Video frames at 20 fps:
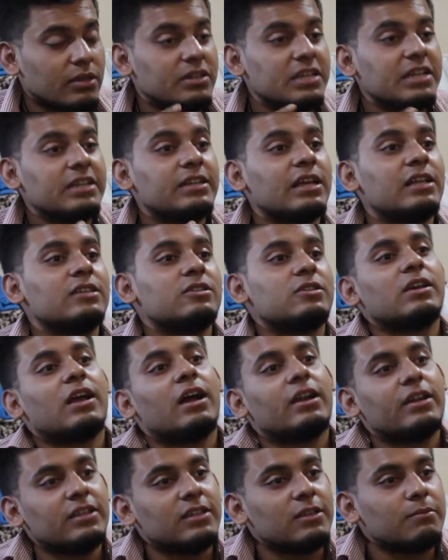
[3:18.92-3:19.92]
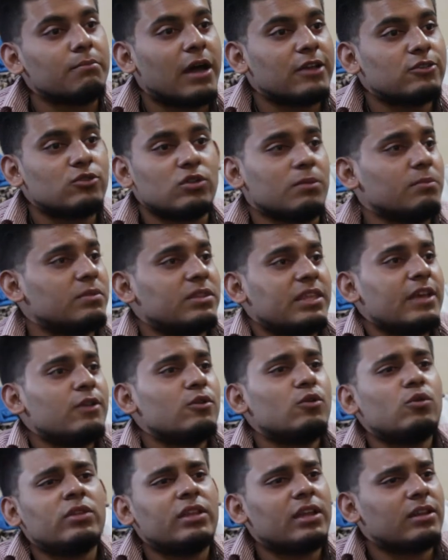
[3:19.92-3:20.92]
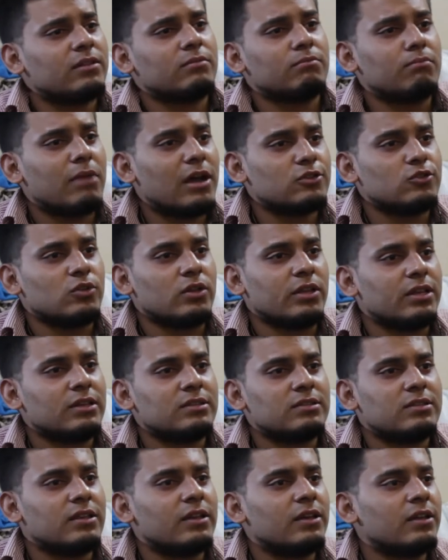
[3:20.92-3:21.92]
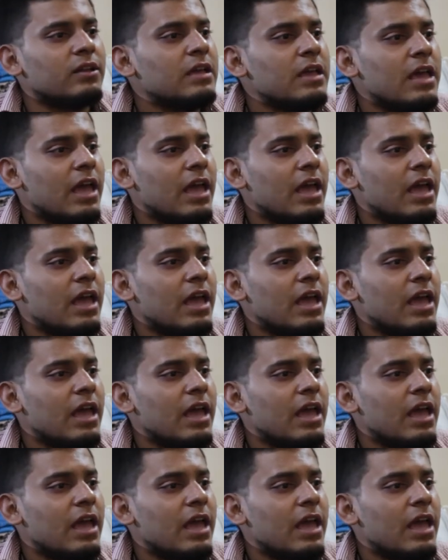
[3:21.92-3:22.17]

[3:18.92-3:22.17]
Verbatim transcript: details regarding the Majuli. They know that Majuli is there,